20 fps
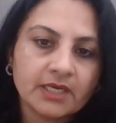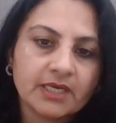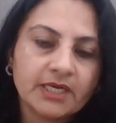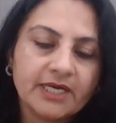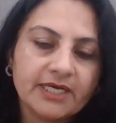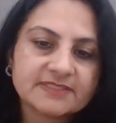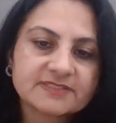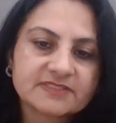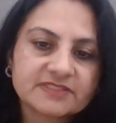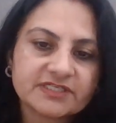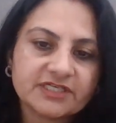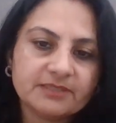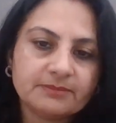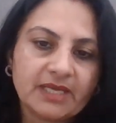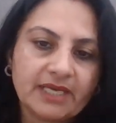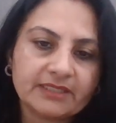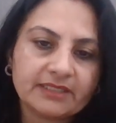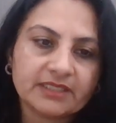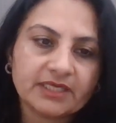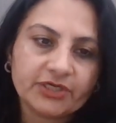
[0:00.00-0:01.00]
It
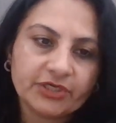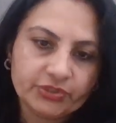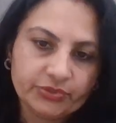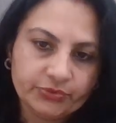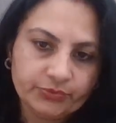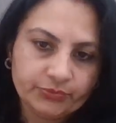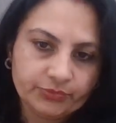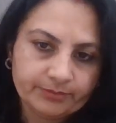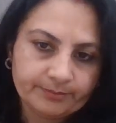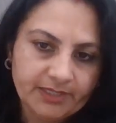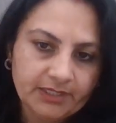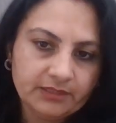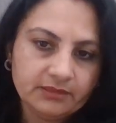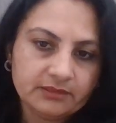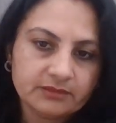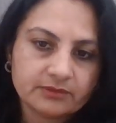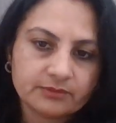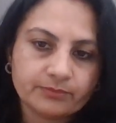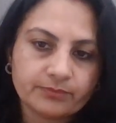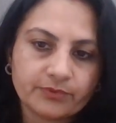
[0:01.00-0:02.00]
streamlines the recruitment,
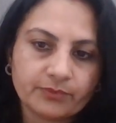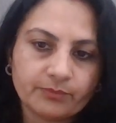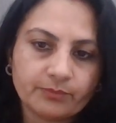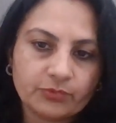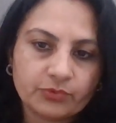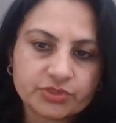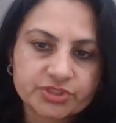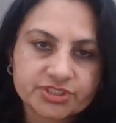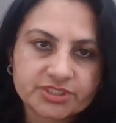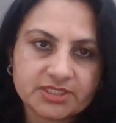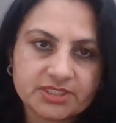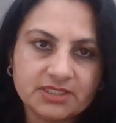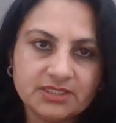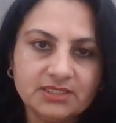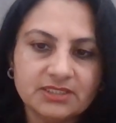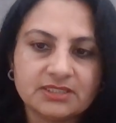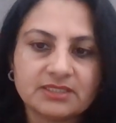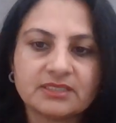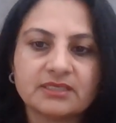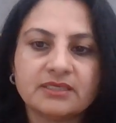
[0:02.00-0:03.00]
promotion,
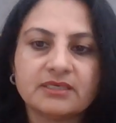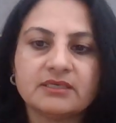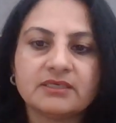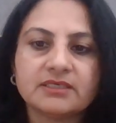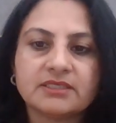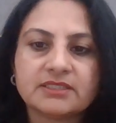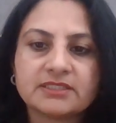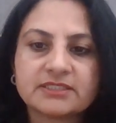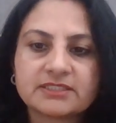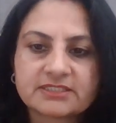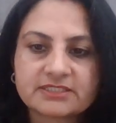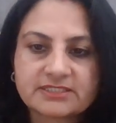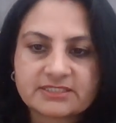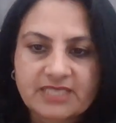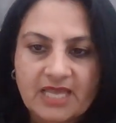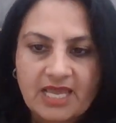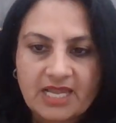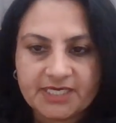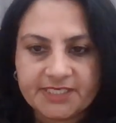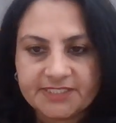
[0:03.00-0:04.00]

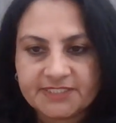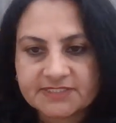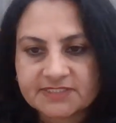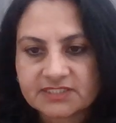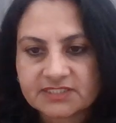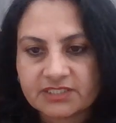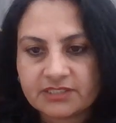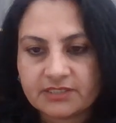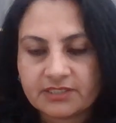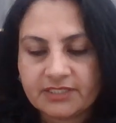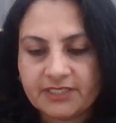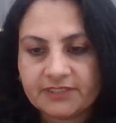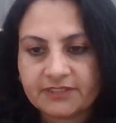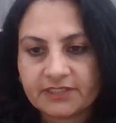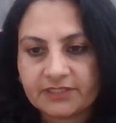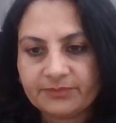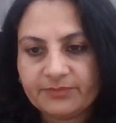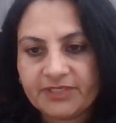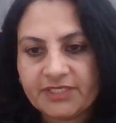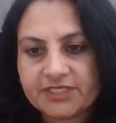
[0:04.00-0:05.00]
salary
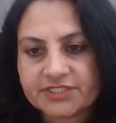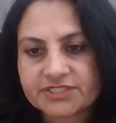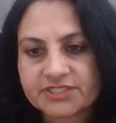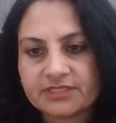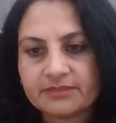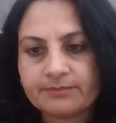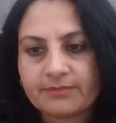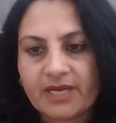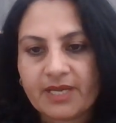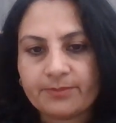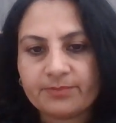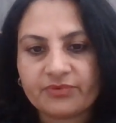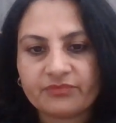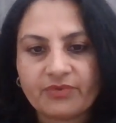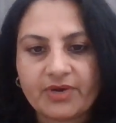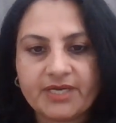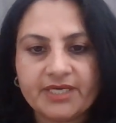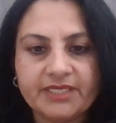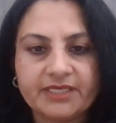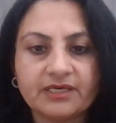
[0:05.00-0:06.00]
determination by
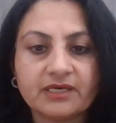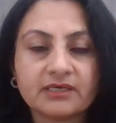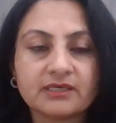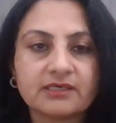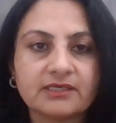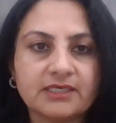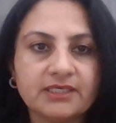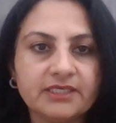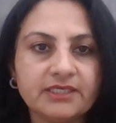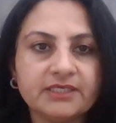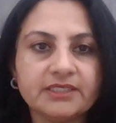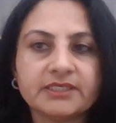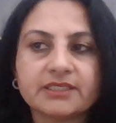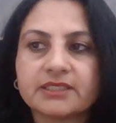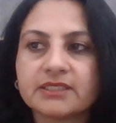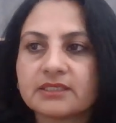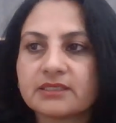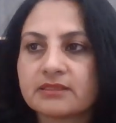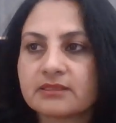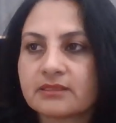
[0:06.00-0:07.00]
providing a
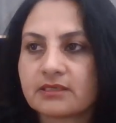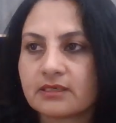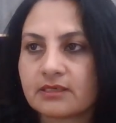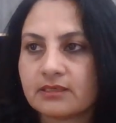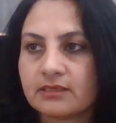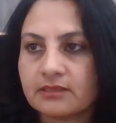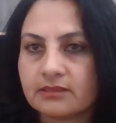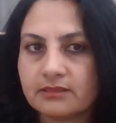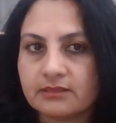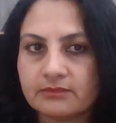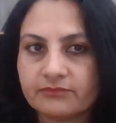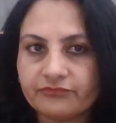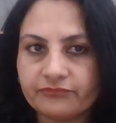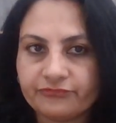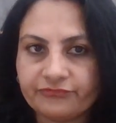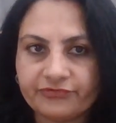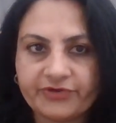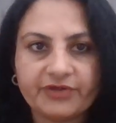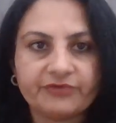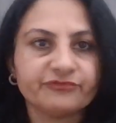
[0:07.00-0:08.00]
clear
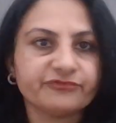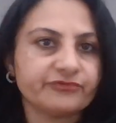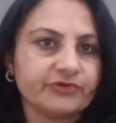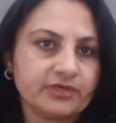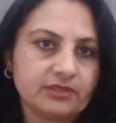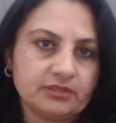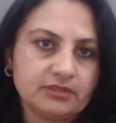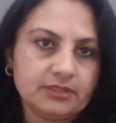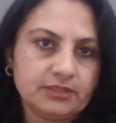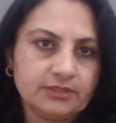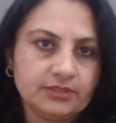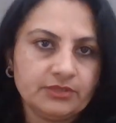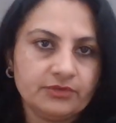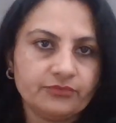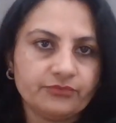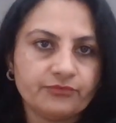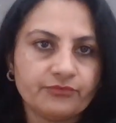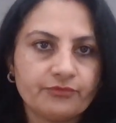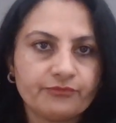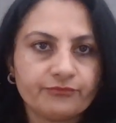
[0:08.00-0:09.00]
framework
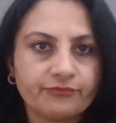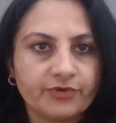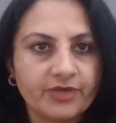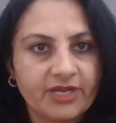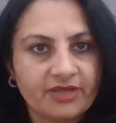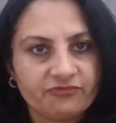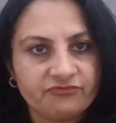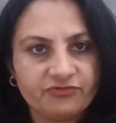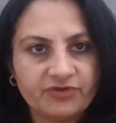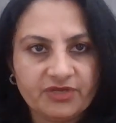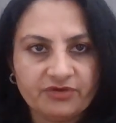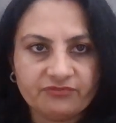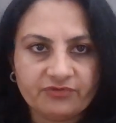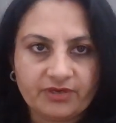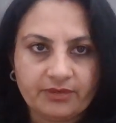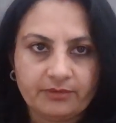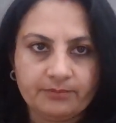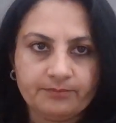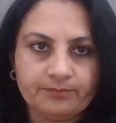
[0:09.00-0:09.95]
for everyone.